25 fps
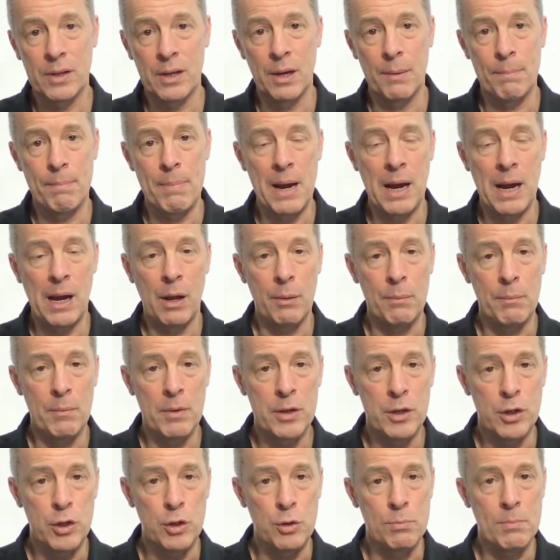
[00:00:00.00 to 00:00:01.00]
about
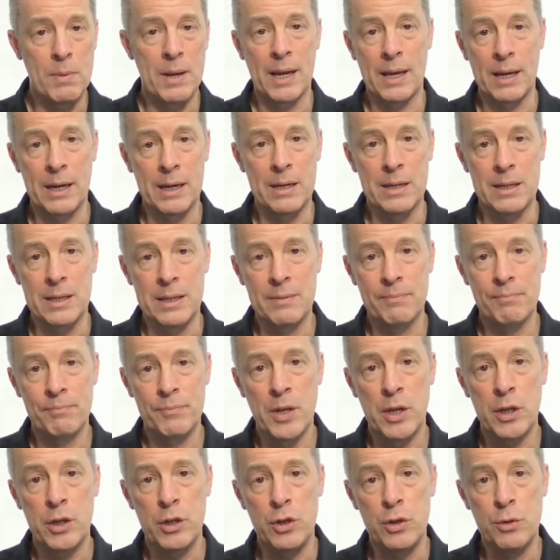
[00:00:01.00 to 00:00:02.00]
humanity,
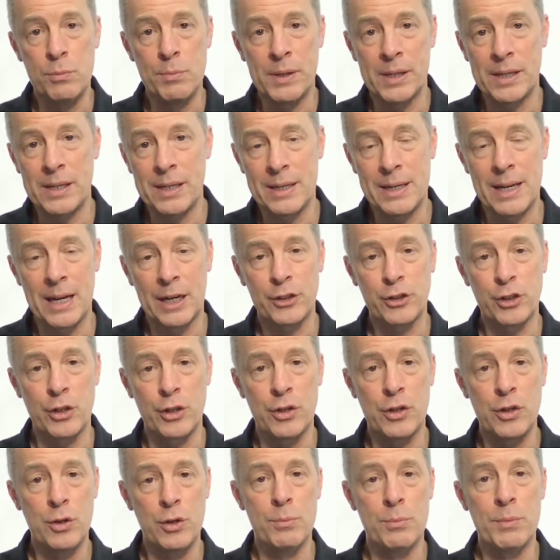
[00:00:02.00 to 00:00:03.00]
human
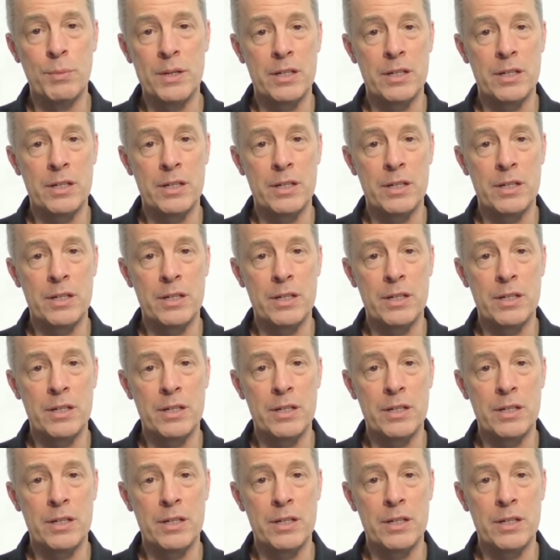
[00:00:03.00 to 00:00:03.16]
connection, human